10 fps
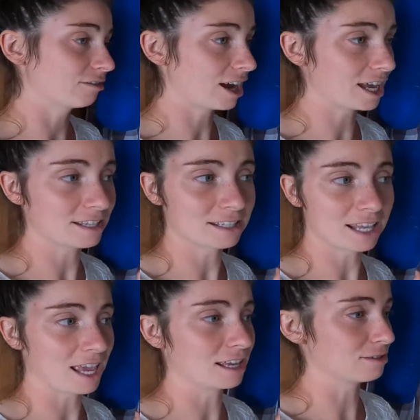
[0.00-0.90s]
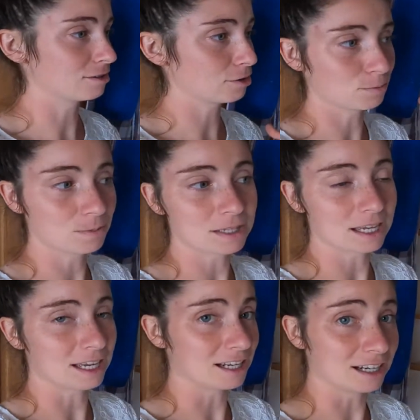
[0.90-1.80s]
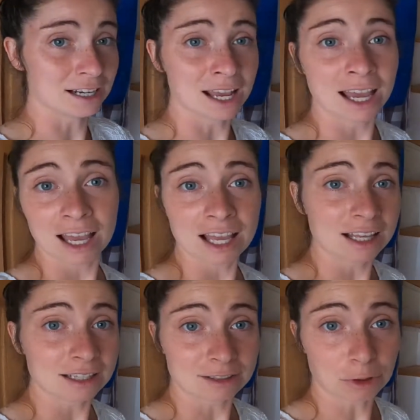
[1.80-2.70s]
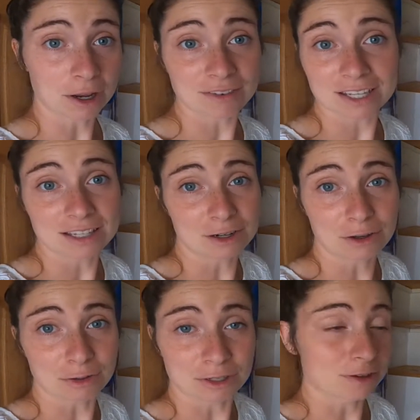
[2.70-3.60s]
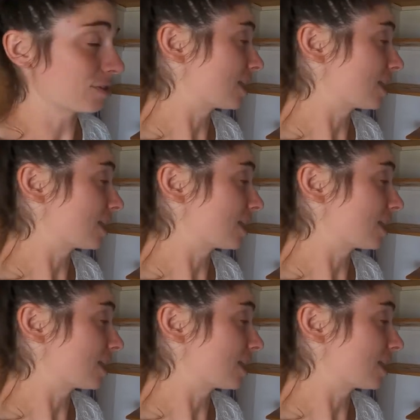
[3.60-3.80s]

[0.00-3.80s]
rice and soups and gravies and all sorts of